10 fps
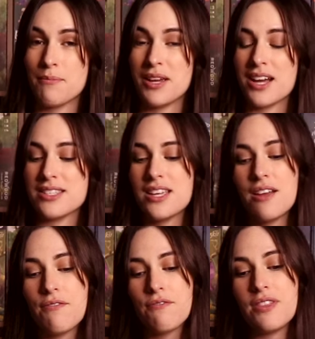Because
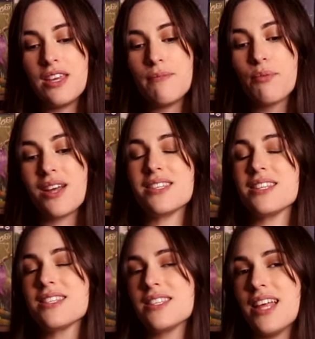if the
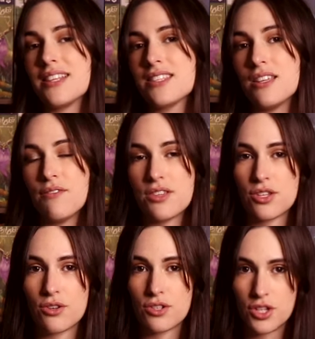presence lets the
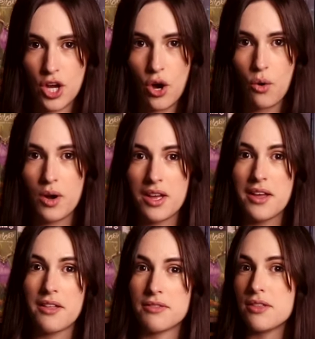visitors know
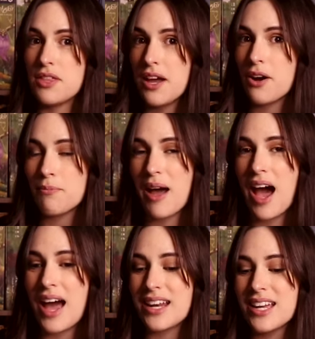that they are
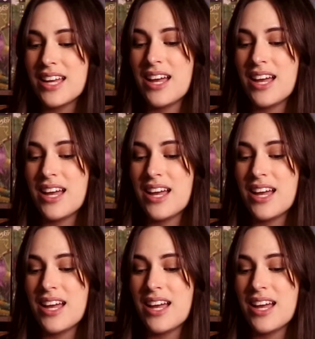bad,